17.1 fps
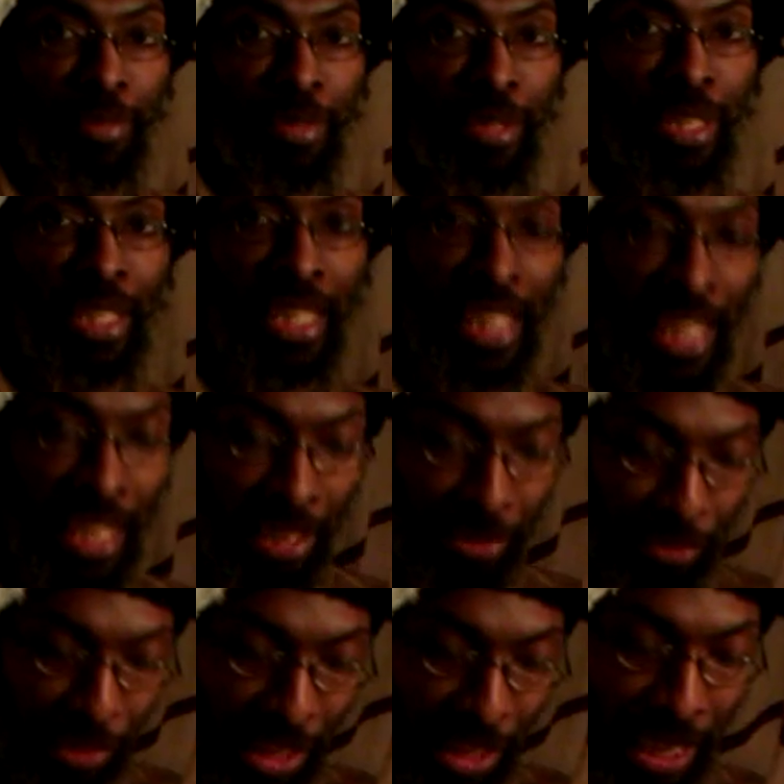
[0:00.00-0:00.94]
the King
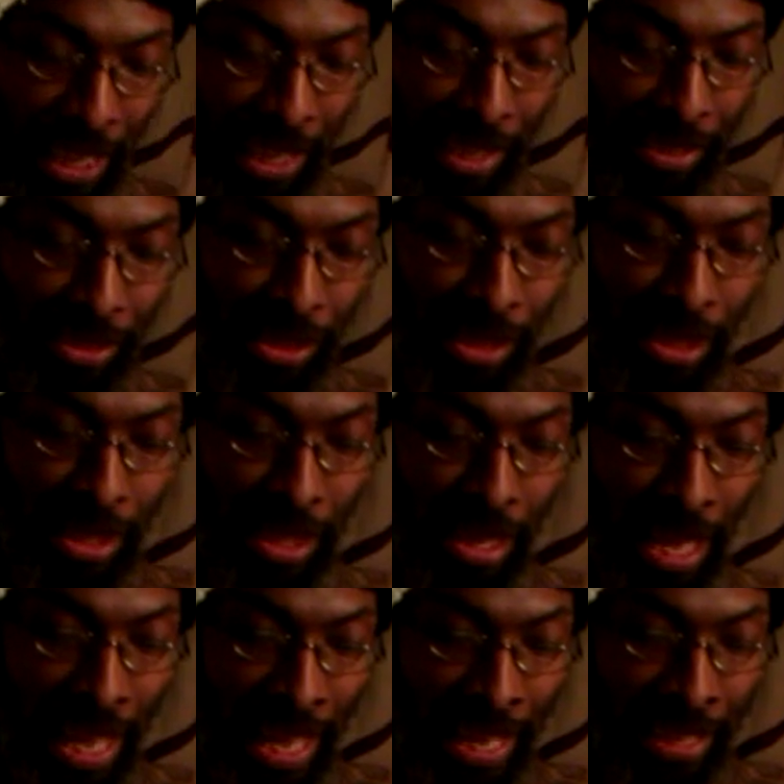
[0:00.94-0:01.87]
of Kings
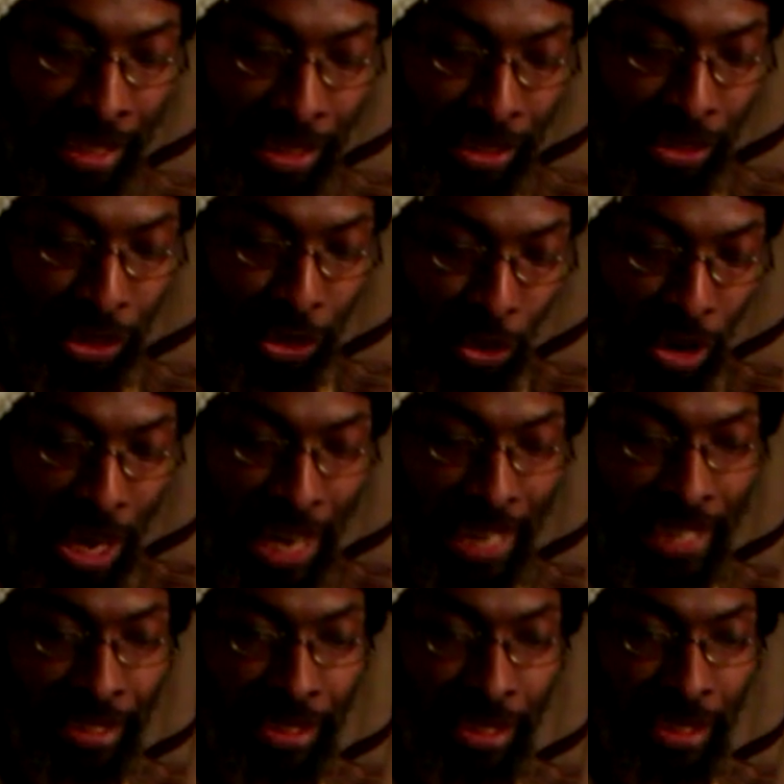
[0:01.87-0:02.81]
and His
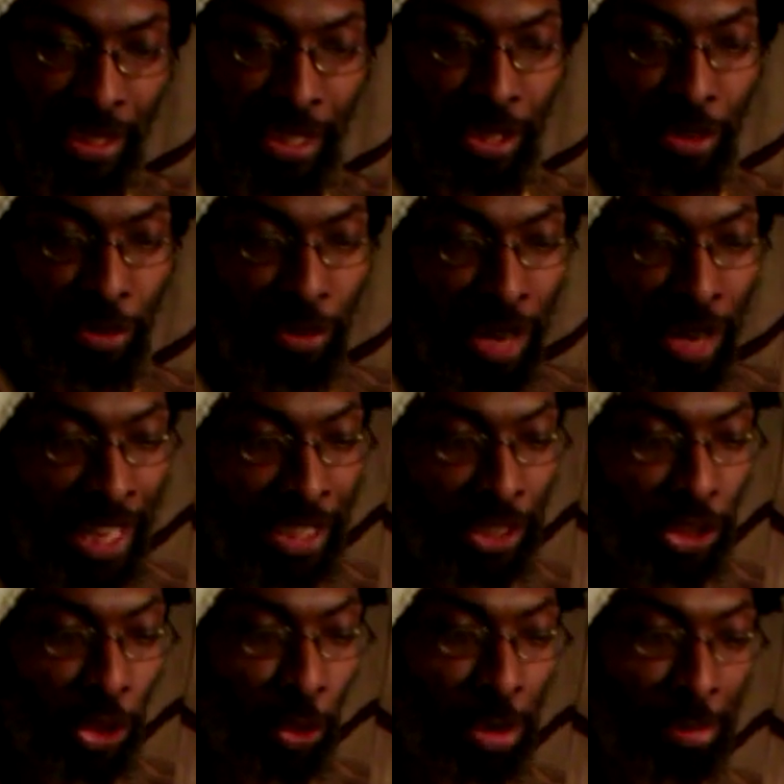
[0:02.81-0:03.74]
Christ, right?
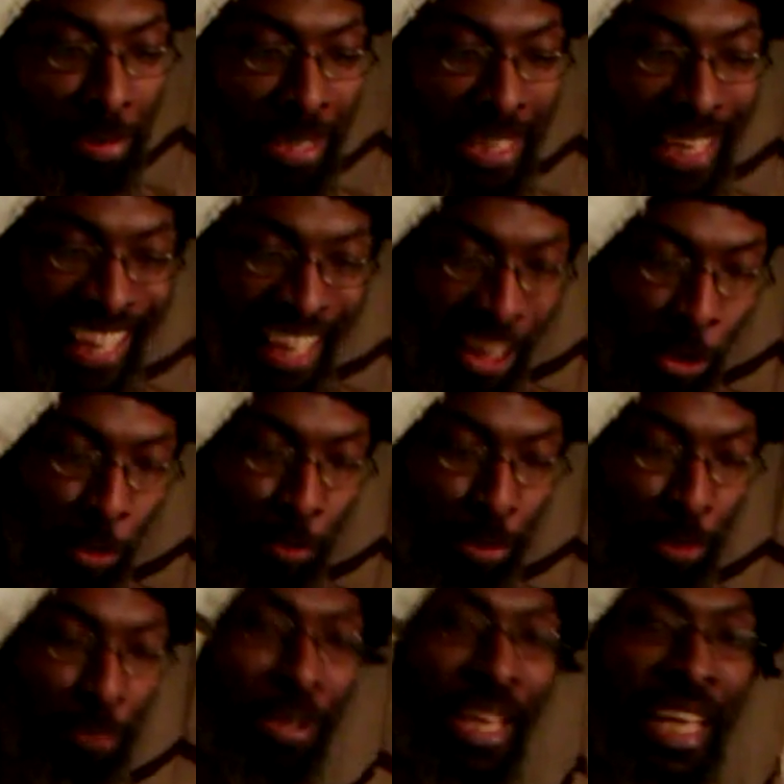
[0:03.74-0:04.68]
So we've been ill
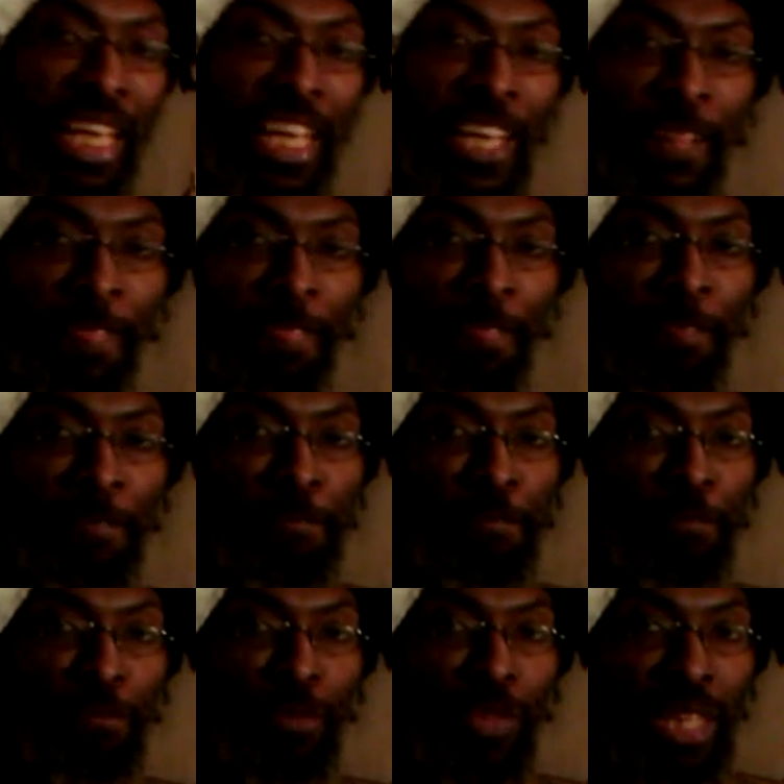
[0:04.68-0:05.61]
prepared.
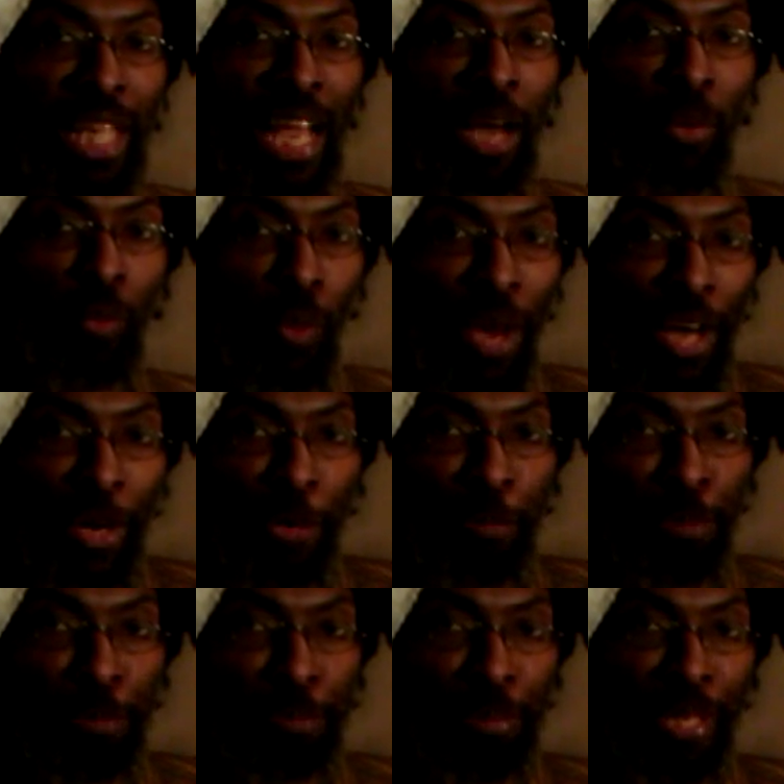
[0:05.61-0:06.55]
not well
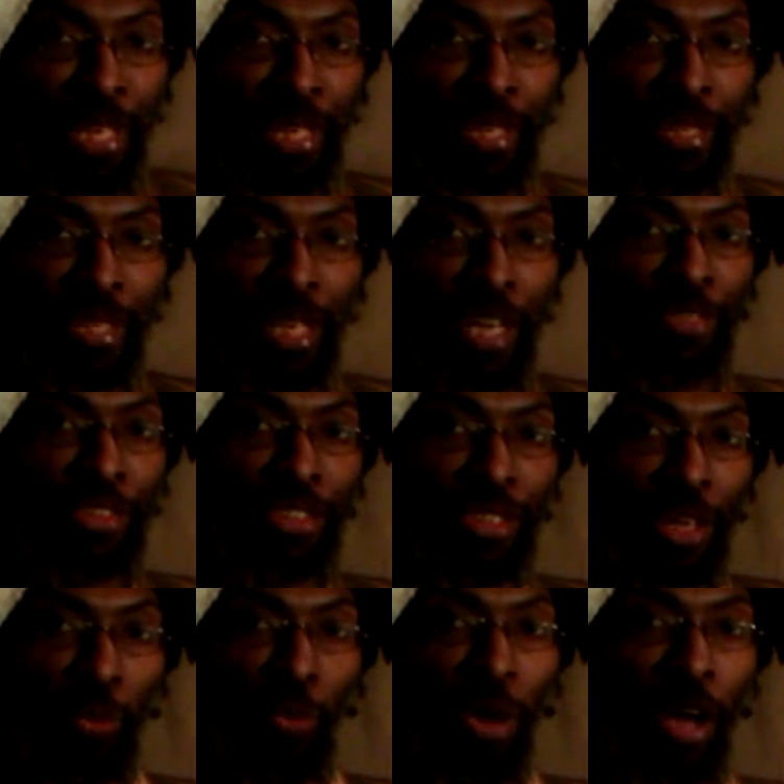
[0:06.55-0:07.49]
prepared. Others
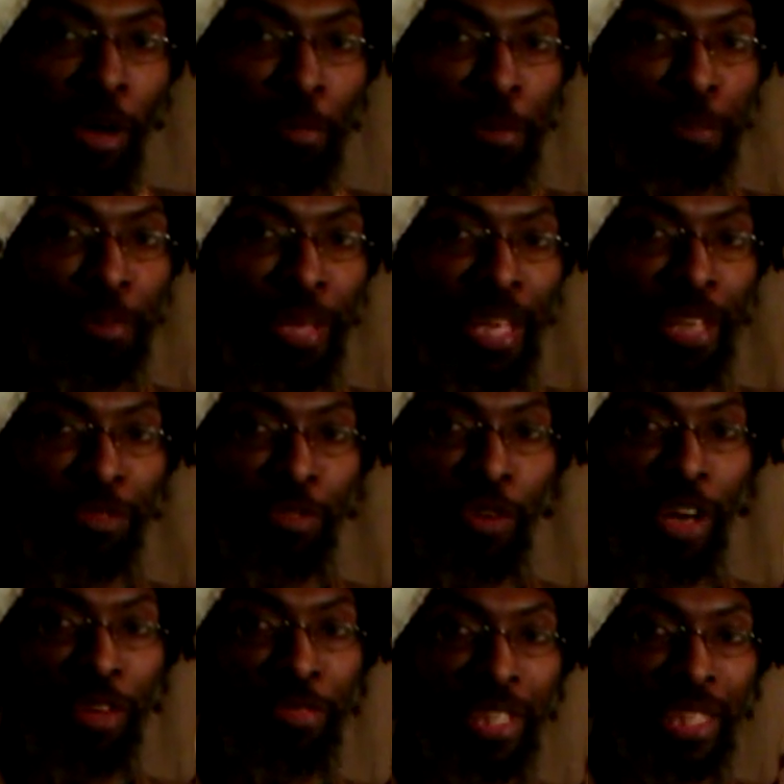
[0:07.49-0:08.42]
are well prepared
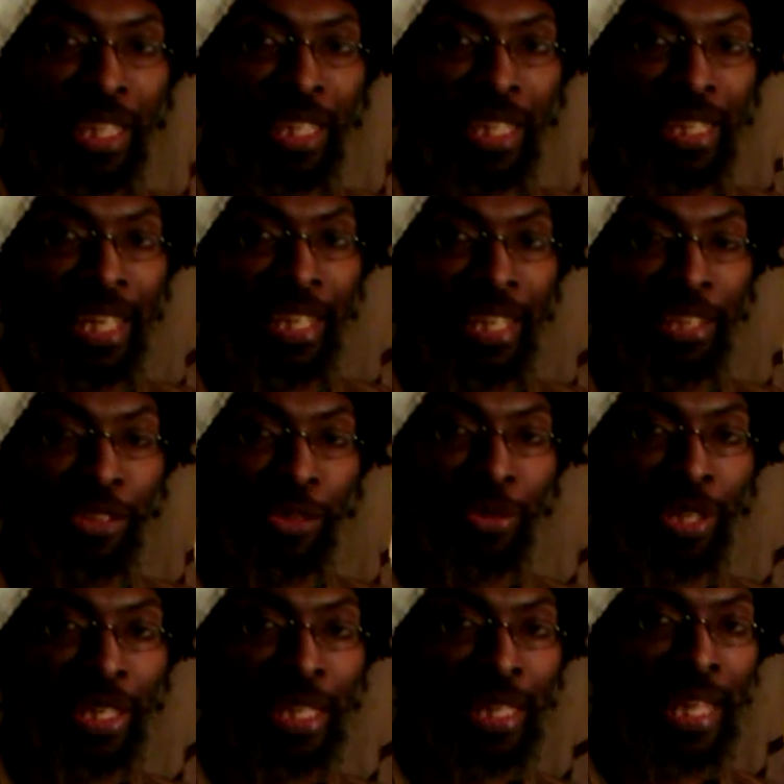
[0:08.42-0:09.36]
for everything they're
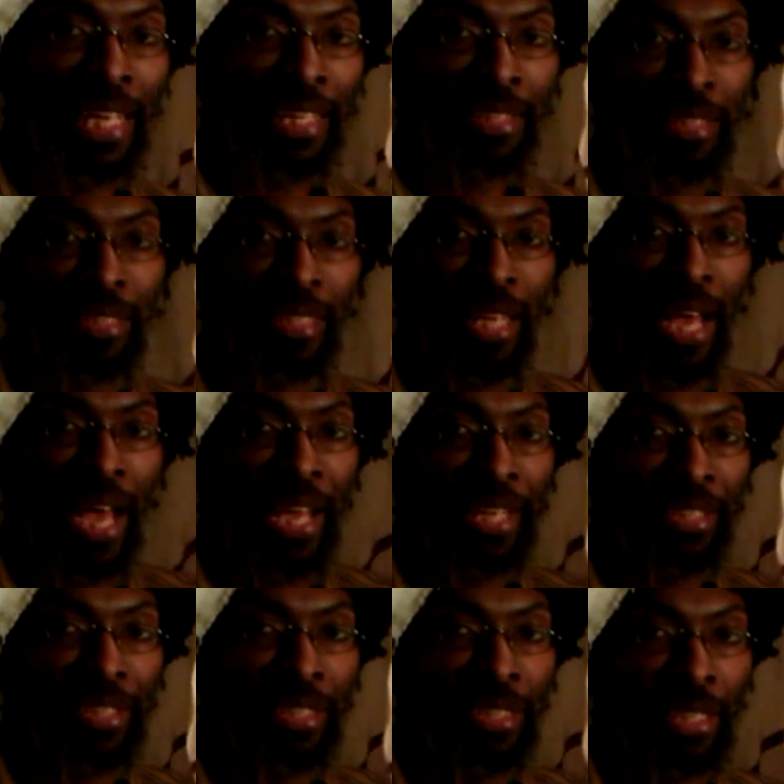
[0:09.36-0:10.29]
doing in their
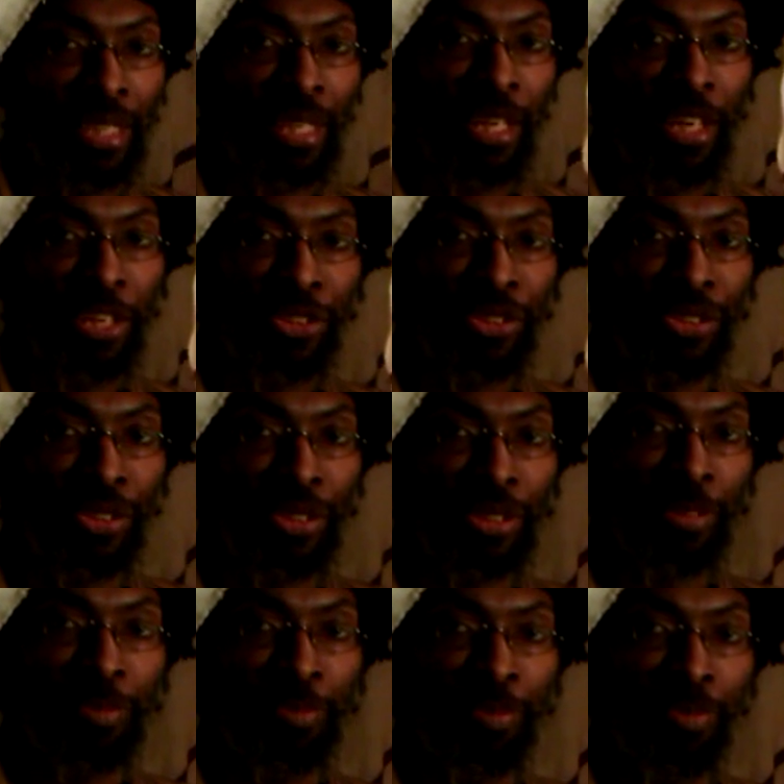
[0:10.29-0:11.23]
societies and cultures,
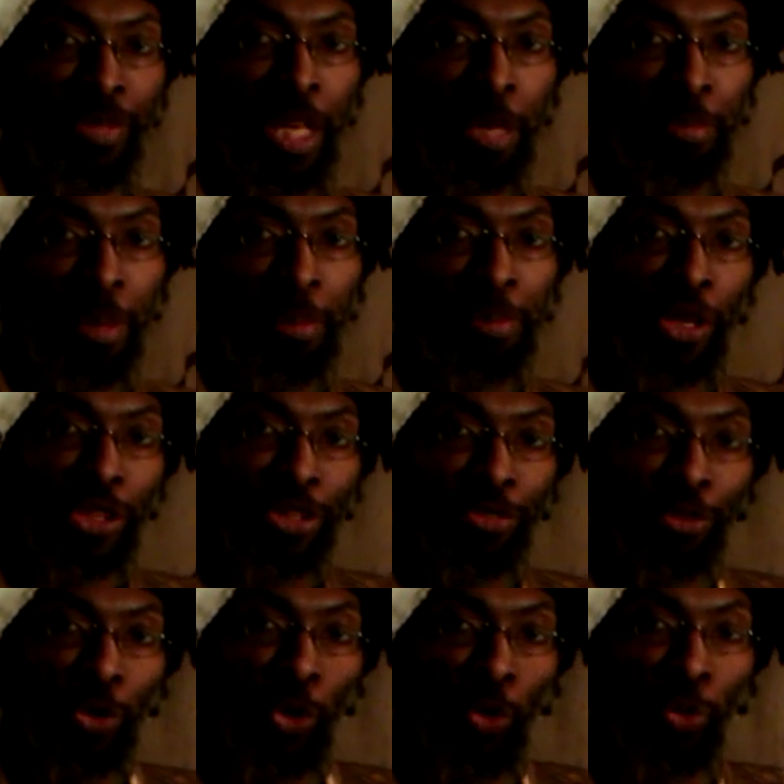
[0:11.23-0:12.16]
but because
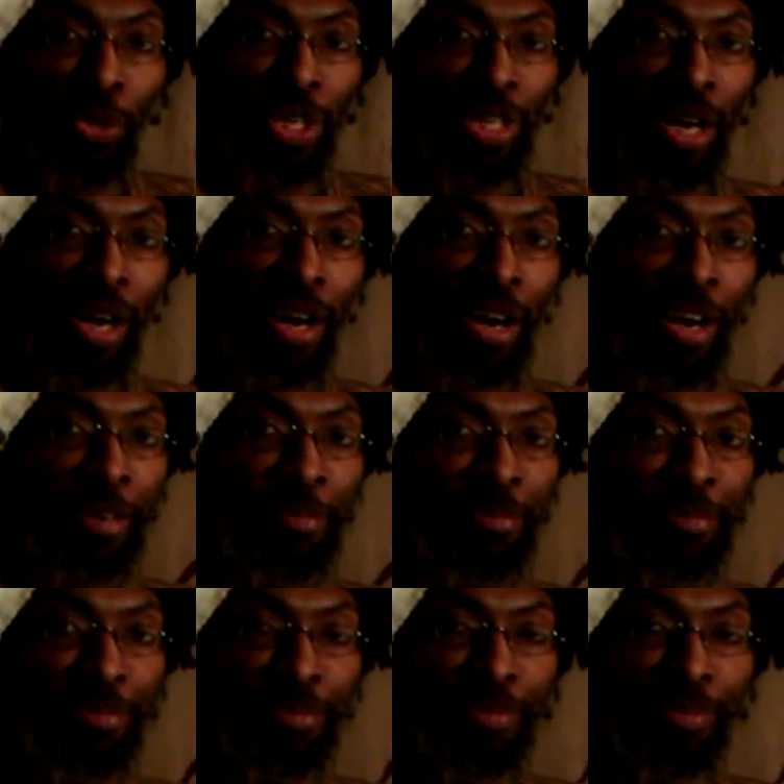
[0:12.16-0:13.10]
of who we are
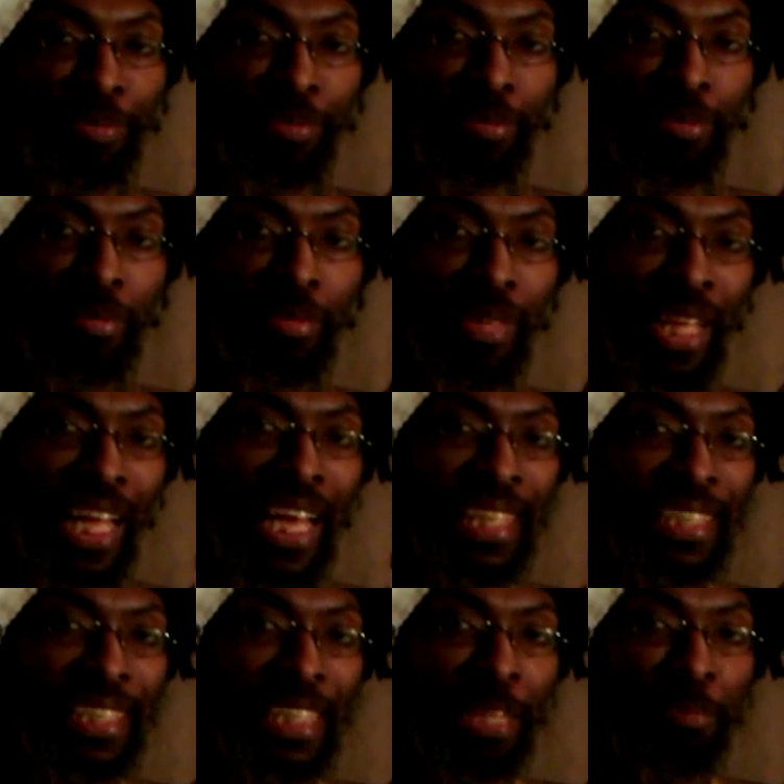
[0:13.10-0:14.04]
as a